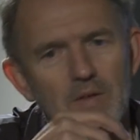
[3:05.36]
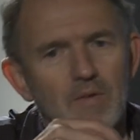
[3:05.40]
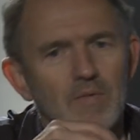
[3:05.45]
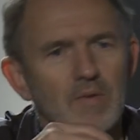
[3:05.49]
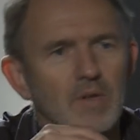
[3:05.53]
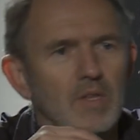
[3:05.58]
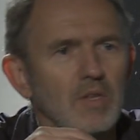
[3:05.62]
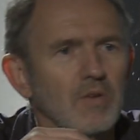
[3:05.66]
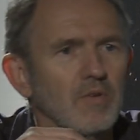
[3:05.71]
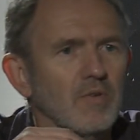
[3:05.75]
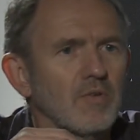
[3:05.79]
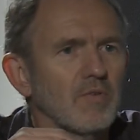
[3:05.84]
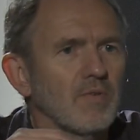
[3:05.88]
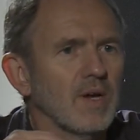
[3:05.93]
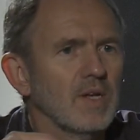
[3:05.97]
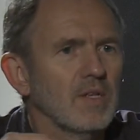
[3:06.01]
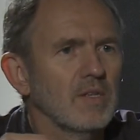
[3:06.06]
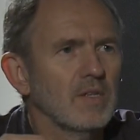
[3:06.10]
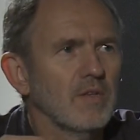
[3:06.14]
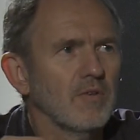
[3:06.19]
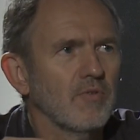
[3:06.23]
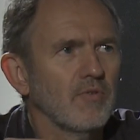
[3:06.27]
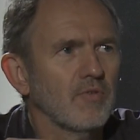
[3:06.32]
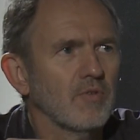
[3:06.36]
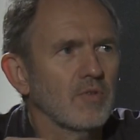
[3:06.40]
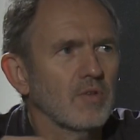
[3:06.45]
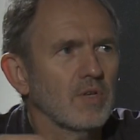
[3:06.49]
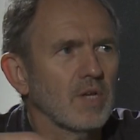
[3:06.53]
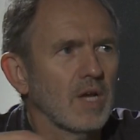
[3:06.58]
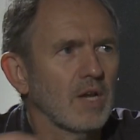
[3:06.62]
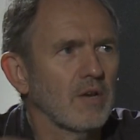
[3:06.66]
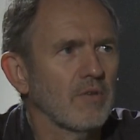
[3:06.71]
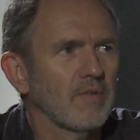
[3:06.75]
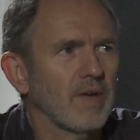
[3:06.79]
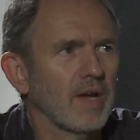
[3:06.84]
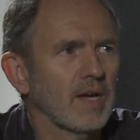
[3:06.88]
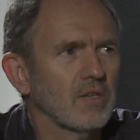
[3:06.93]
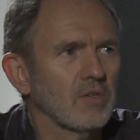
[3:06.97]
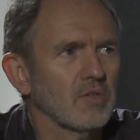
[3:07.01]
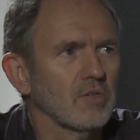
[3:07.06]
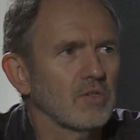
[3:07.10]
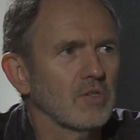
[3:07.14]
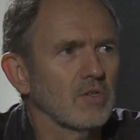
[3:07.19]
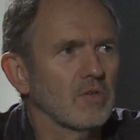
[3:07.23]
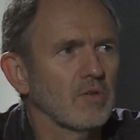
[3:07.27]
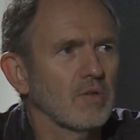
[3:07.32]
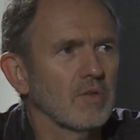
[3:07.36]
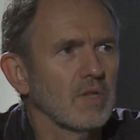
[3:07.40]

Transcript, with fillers: Well, they were quite different kind of actors, you know.